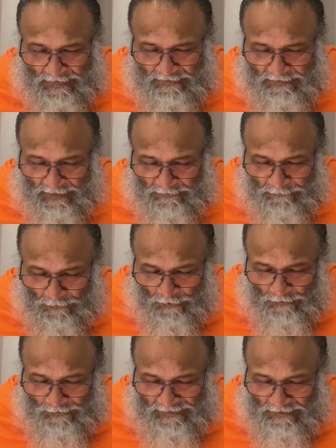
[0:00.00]

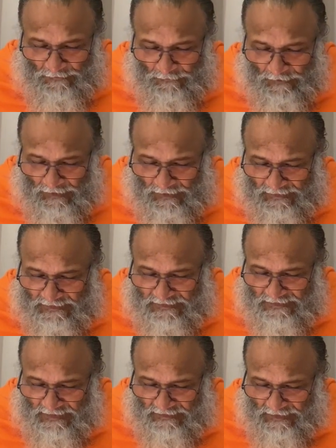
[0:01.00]
Therefore, when the world is
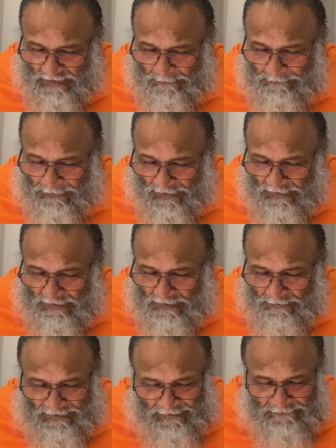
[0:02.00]
nothing but
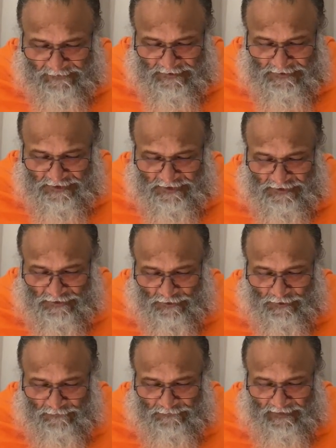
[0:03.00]
the
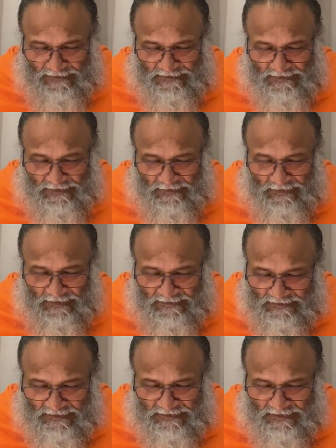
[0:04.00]
manifestation of excellent
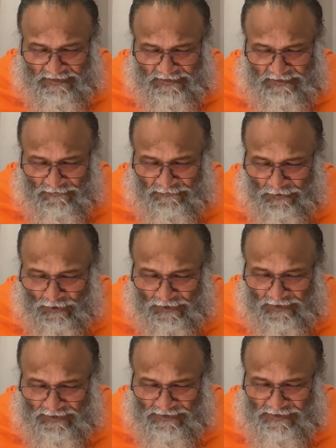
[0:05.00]
existence of
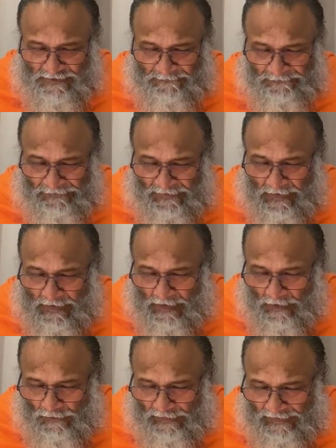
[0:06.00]
knowledge,
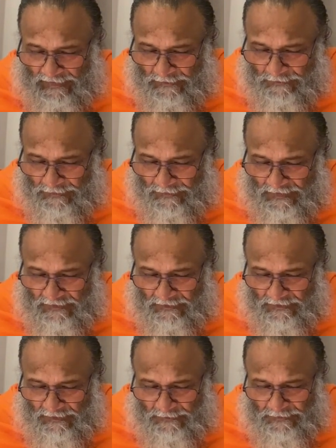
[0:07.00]
how can
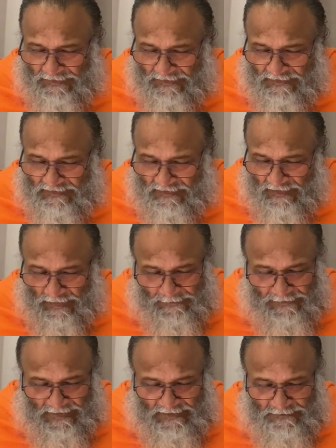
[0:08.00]
it be
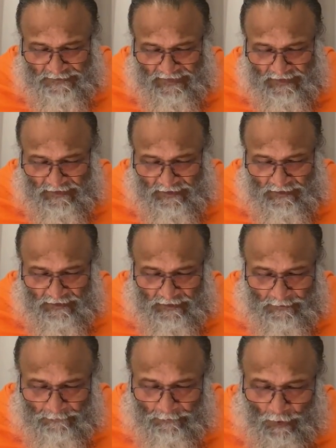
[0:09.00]
described as being
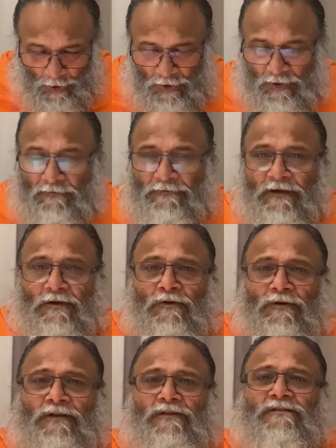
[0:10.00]
born of
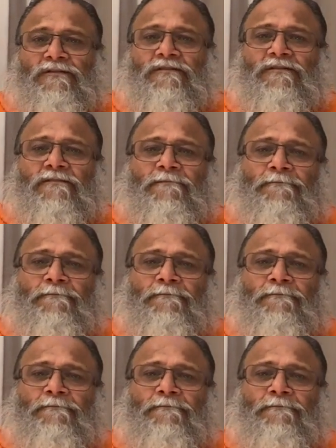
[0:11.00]
ignorance?